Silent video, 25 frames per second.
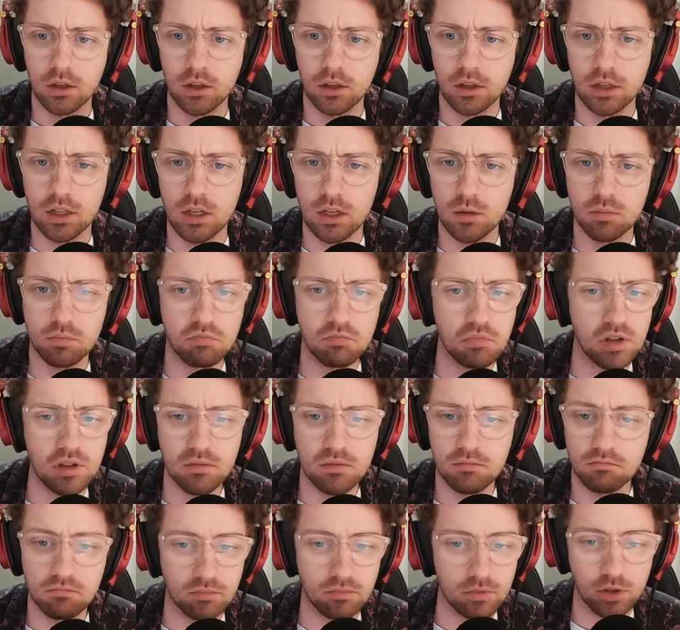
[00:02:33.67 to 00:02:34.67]

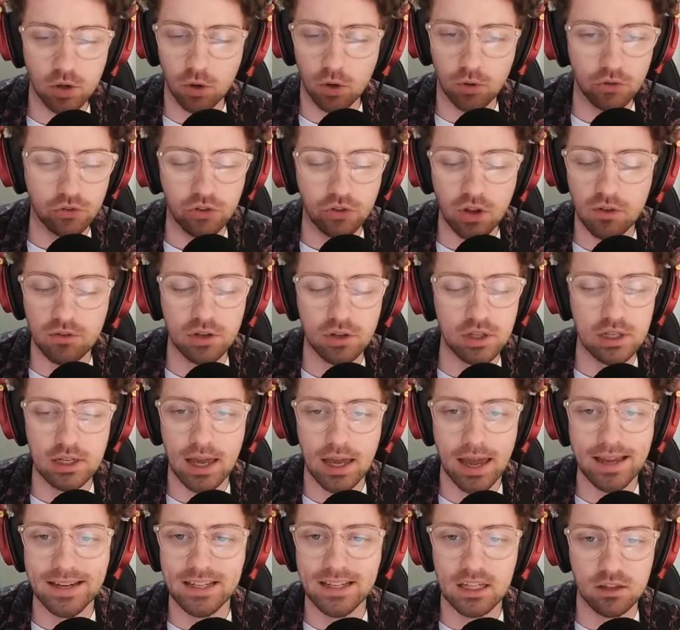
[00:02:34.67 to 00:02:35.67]
in 70,
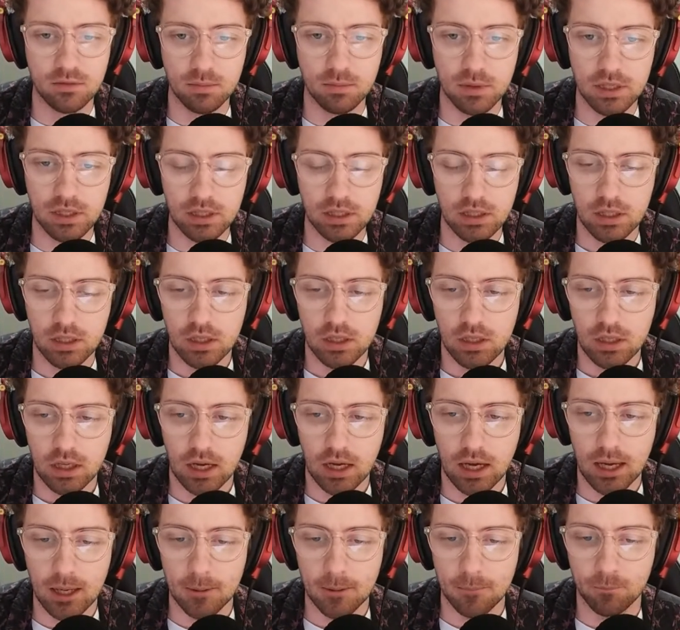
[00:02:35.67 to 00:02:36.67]
80th minute
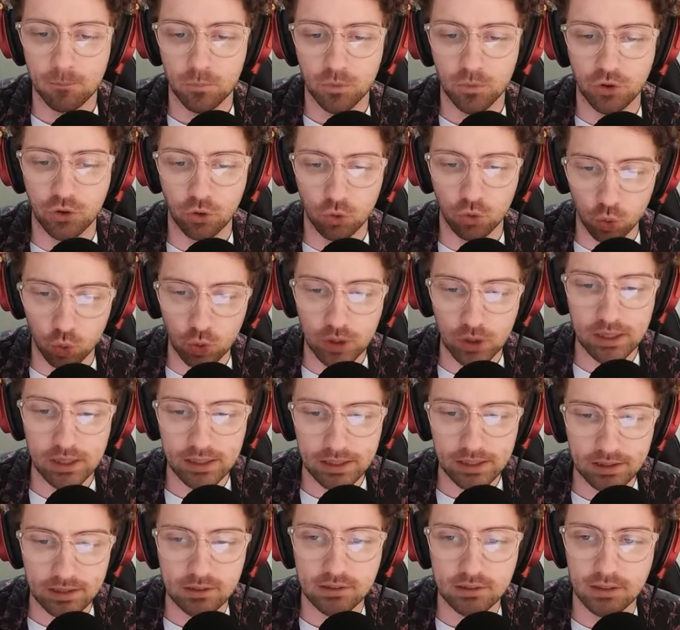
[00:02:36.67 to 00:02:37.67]
to
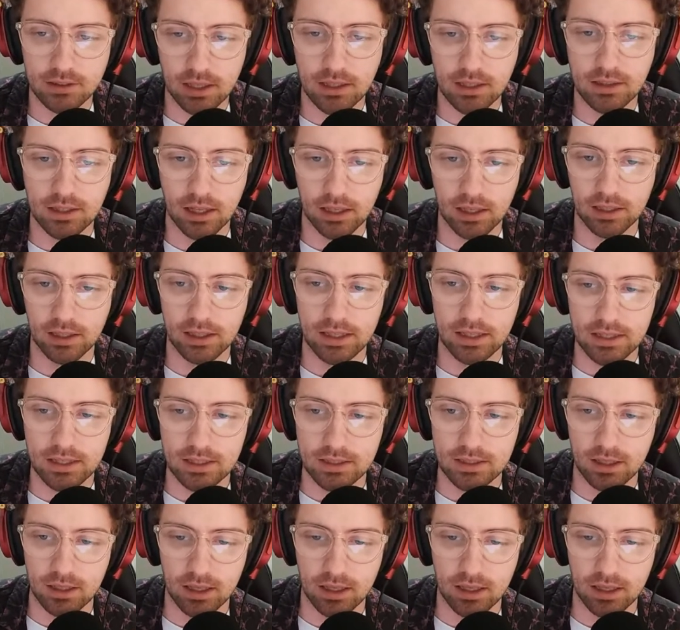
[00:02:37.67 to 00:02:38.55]
really extend their lead.